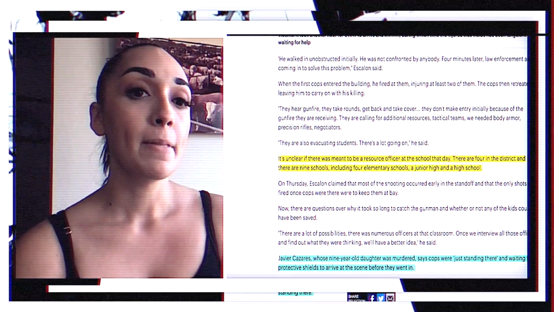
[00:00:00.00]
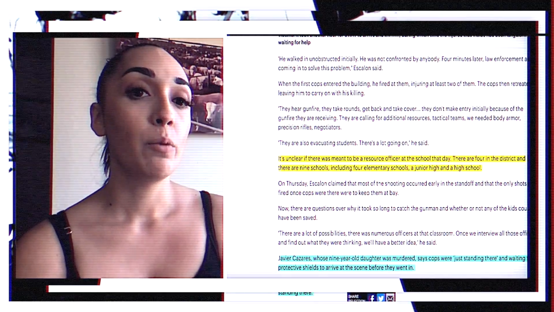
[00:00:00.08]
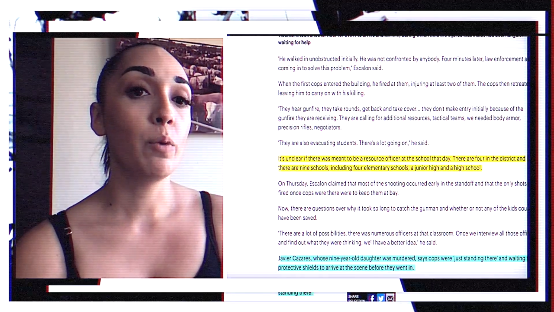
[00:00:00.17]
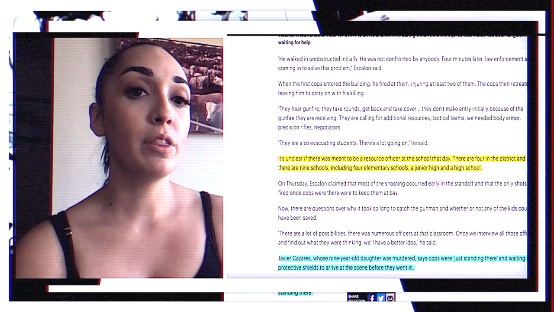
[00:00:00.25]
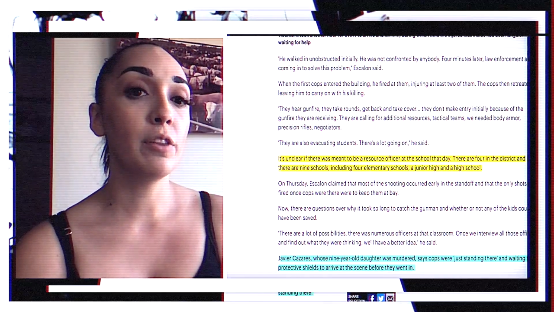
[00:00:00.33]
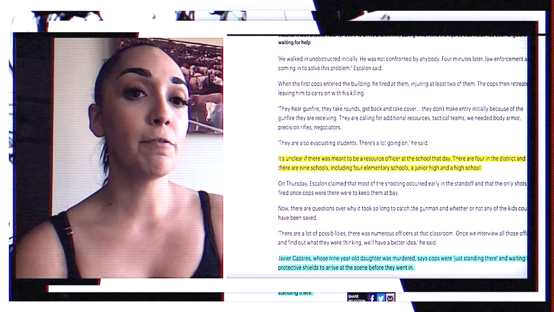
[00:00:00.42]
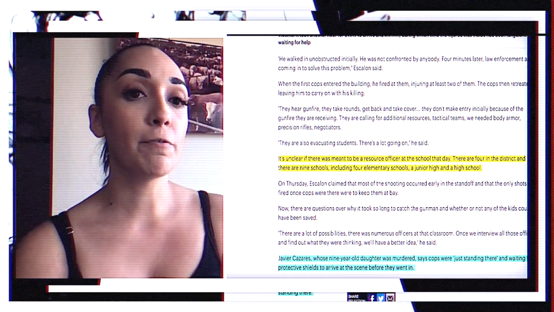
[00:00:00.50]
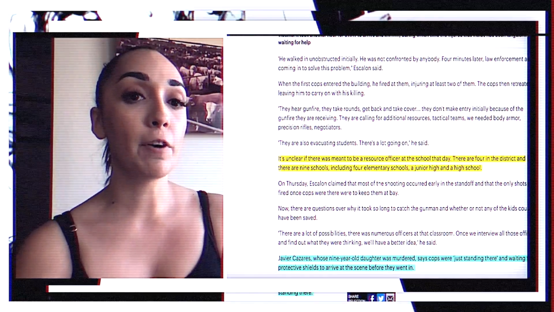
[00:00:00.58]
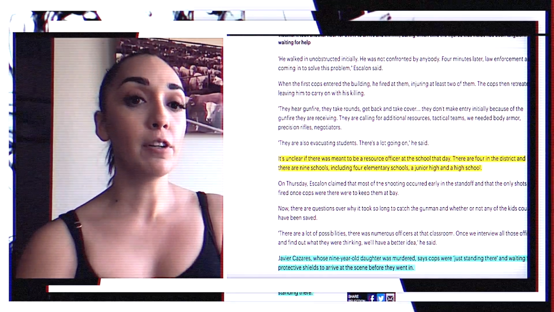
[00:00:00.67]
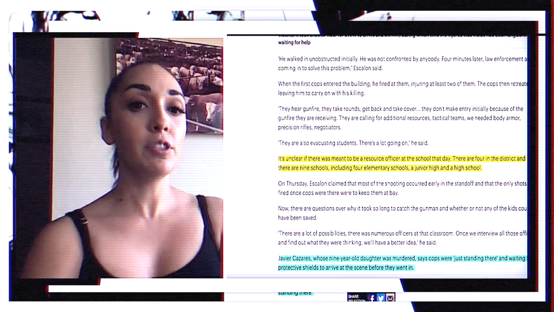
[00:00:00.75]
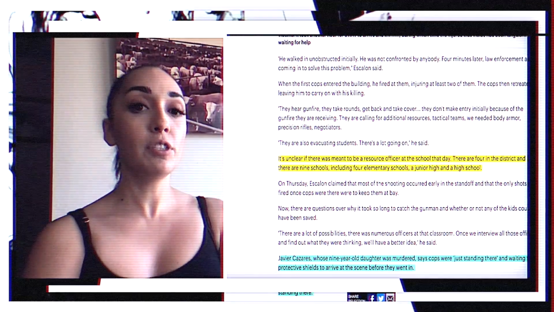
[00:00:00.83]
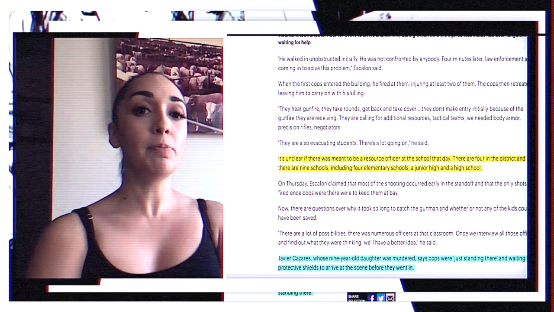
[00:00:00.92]
When the
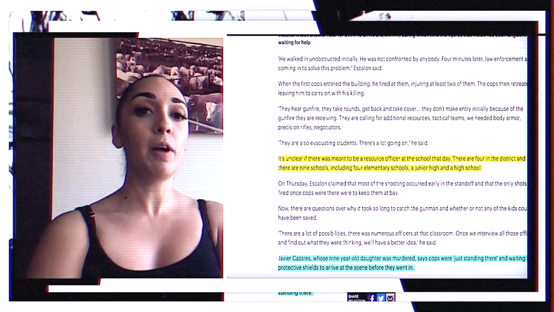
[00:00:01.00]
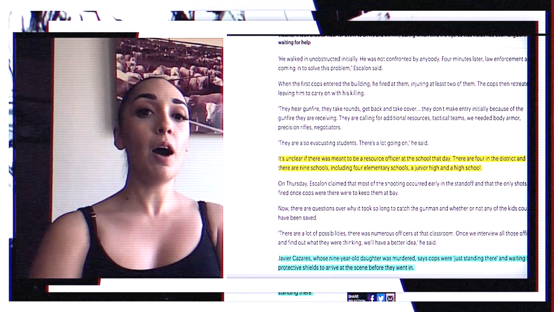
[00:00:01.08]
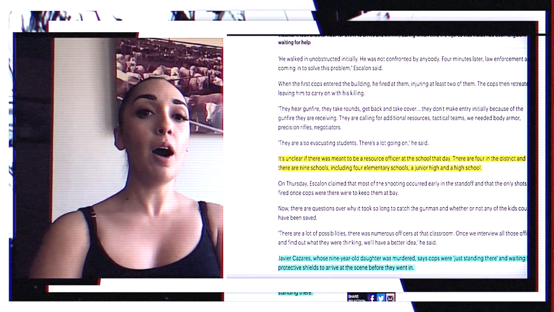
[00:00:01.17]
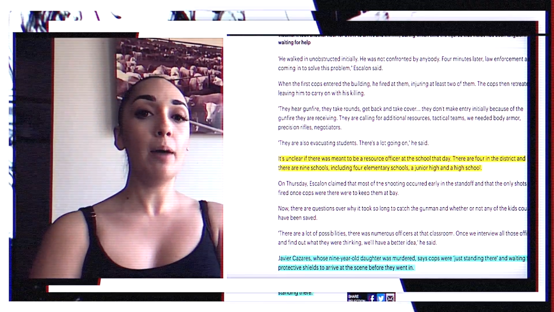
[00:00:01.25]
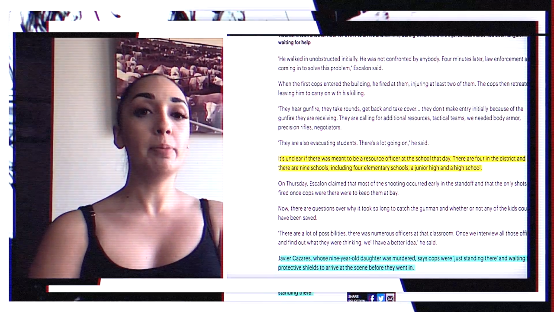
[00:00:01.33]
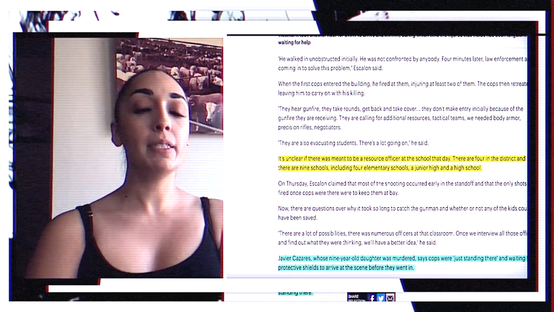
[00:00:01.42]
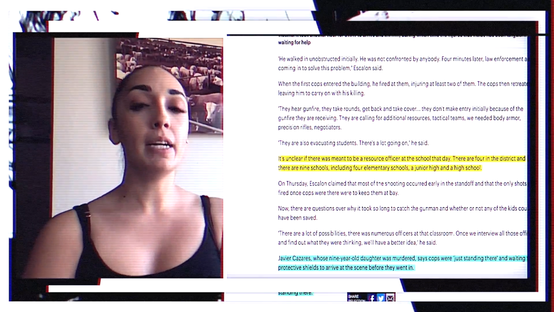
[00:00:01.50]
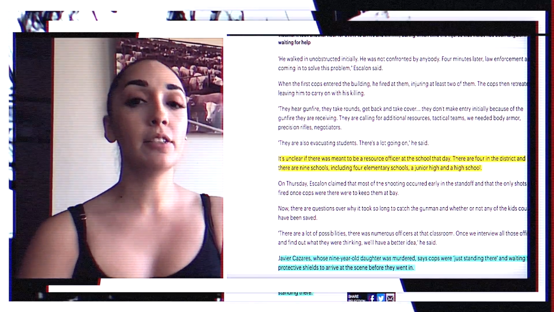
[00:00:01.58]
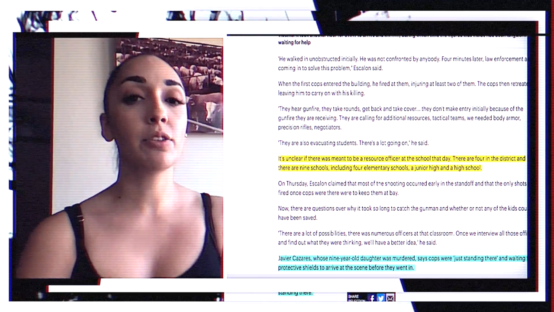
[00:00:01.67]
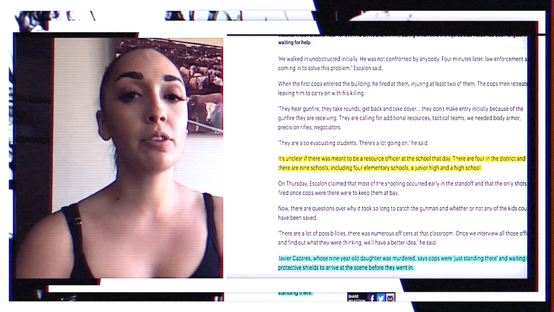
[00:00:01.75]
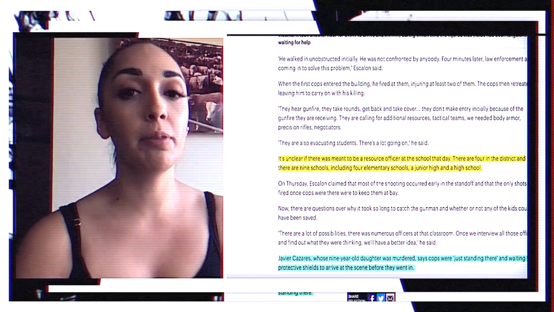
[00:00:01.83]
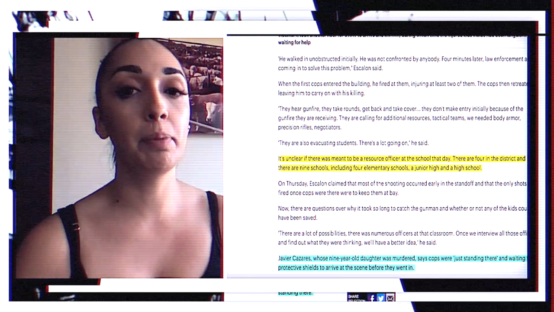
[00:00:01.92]
first cops
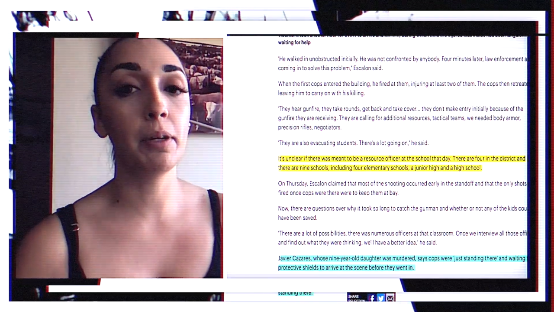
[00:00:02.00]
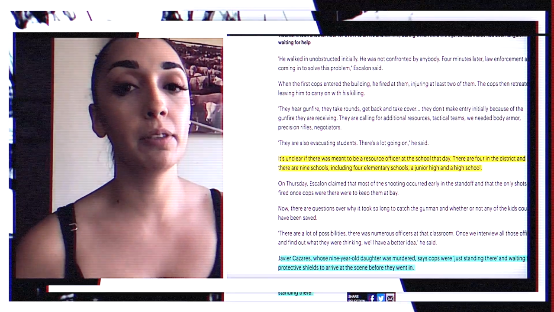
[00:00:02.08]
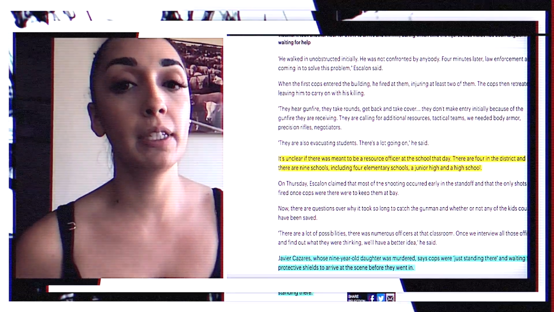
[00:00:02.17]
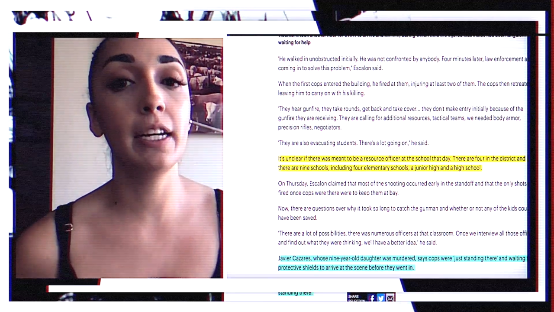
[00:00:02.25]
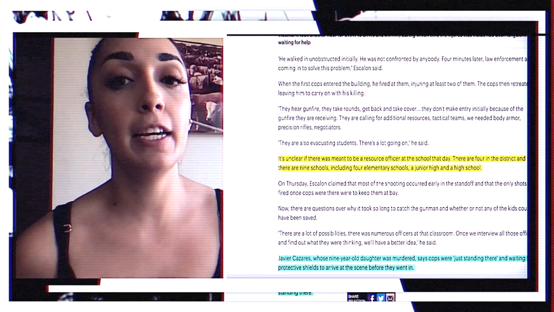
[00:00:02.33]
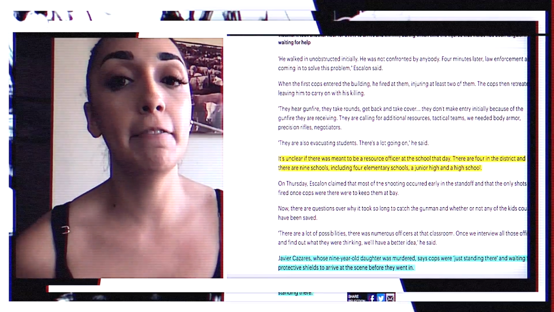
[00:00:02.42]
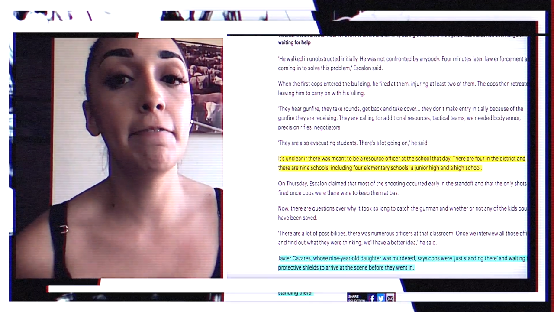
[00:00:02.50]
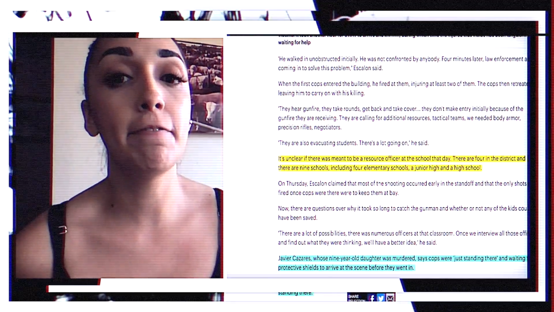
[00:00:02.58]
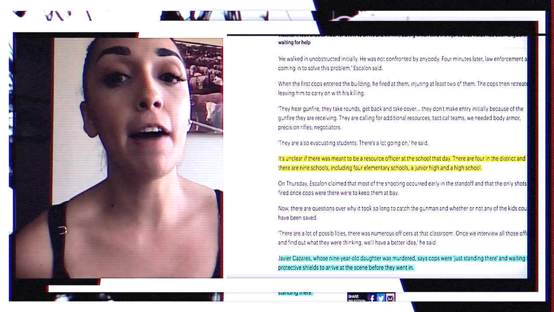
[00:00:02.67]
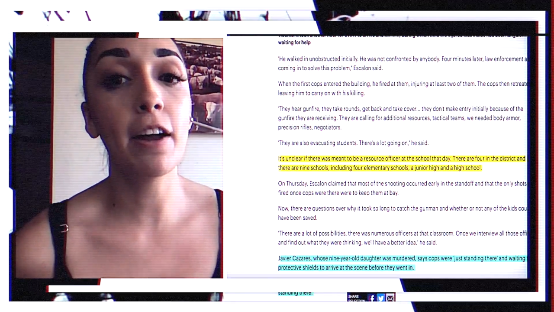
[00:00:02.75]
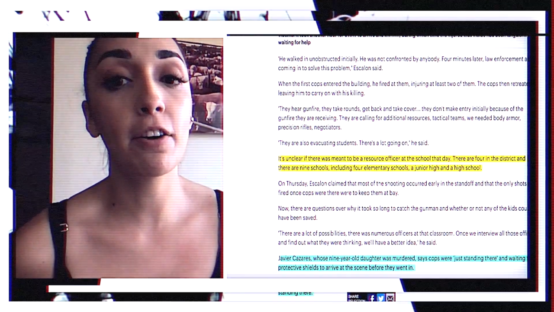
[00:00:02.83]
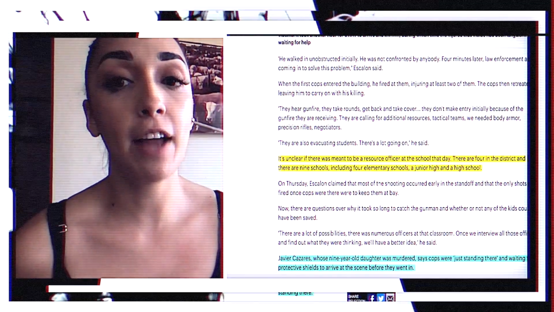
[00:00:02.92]
entered the building, he
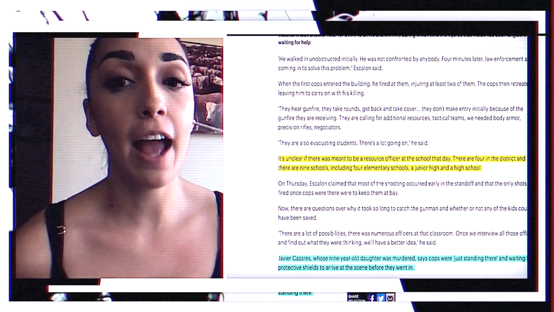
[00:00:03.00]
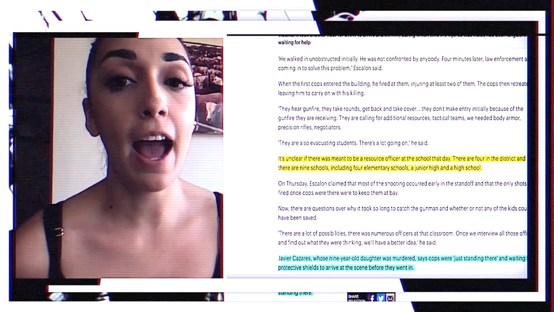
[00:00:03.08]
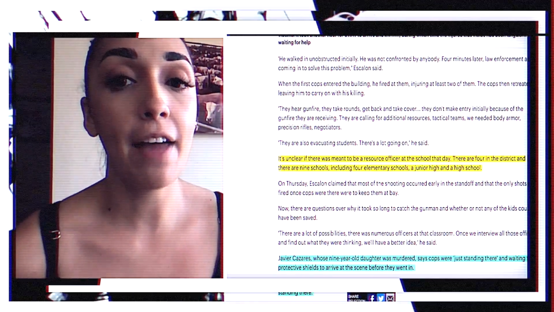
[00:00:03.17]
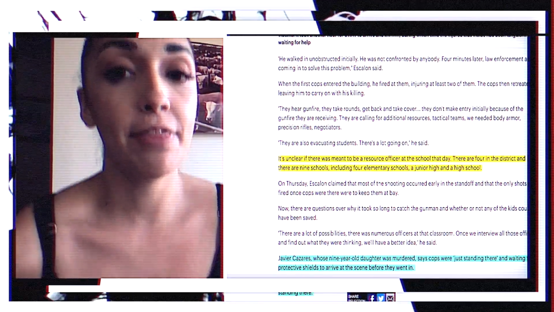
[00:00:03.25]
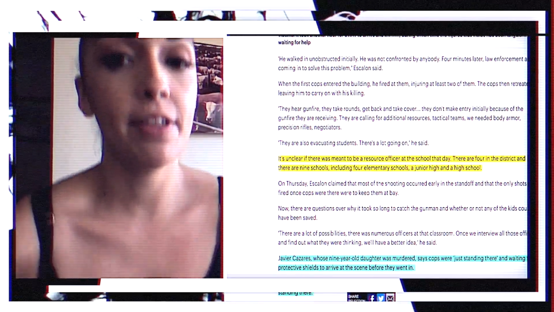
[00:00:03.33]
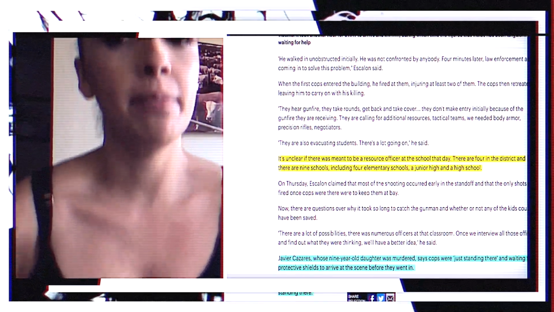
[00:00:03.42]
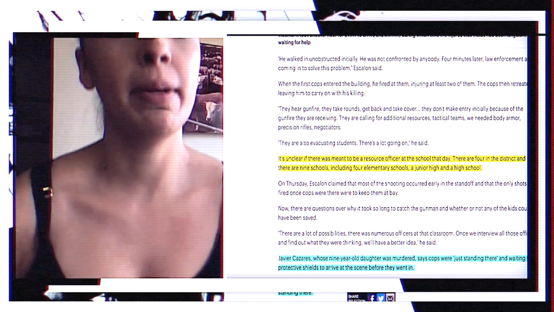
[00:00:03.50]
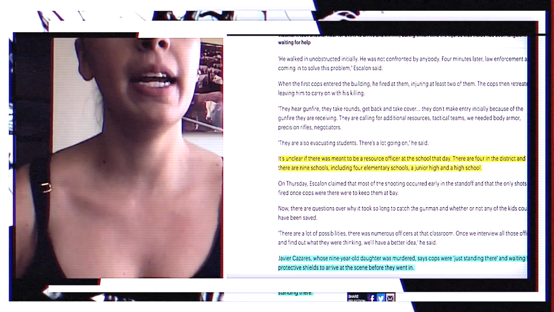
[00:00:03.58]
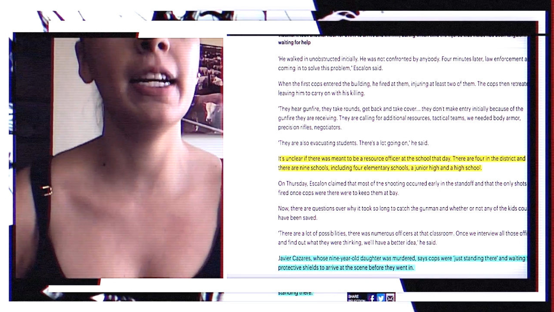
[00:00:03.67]
fired at them,